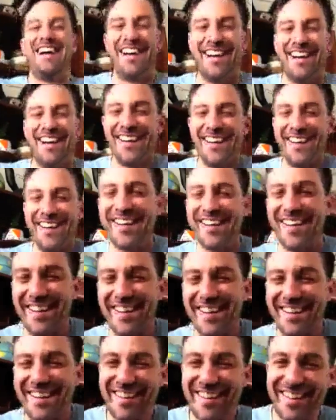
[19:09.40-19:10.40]
I'm hung
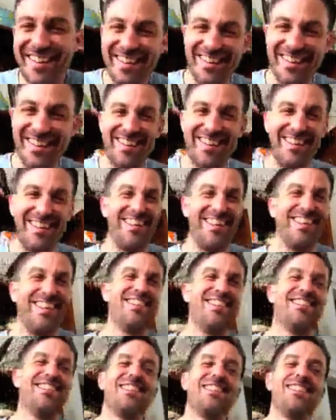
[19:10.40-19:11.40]
up on it now.
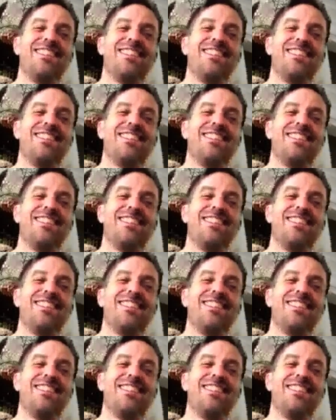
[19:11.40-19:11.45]
Like,